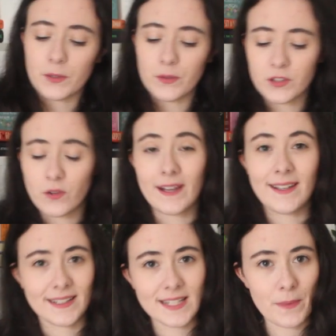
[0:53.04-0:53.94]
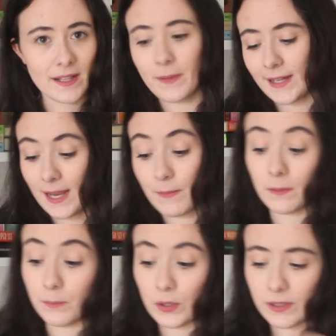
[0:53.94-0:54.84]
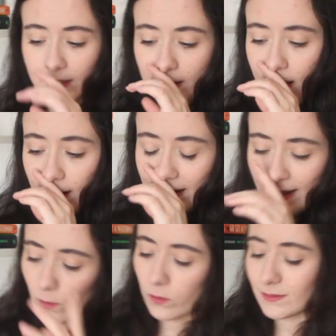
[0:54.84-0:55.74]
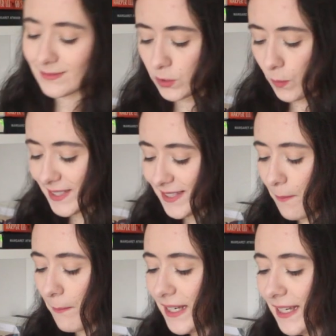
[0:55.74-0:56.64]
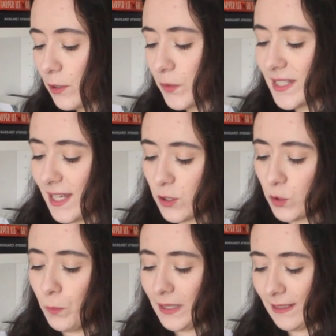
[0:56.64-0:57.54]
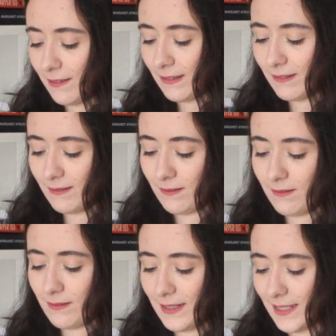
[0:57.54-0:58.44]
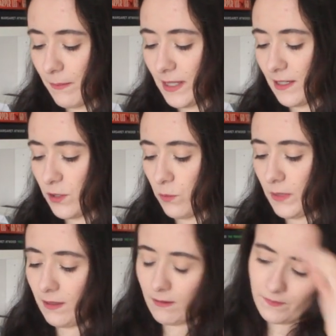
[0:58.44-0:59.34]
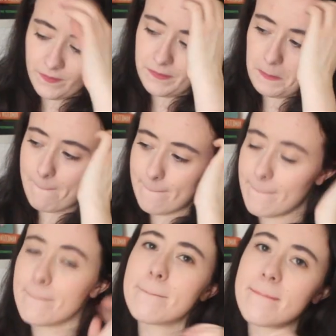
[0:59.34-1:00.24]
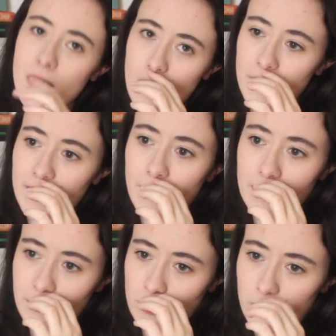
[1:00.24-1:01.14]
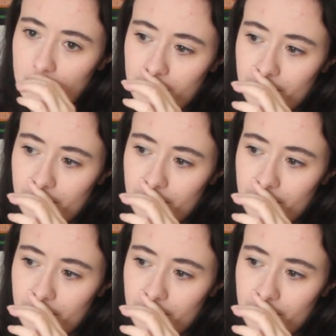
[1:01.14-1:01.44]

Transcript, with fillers: I'm going to try and spell my name in books. Now, do I set a minute or is that too mean? Is a minute too mean? A minute might be too mean.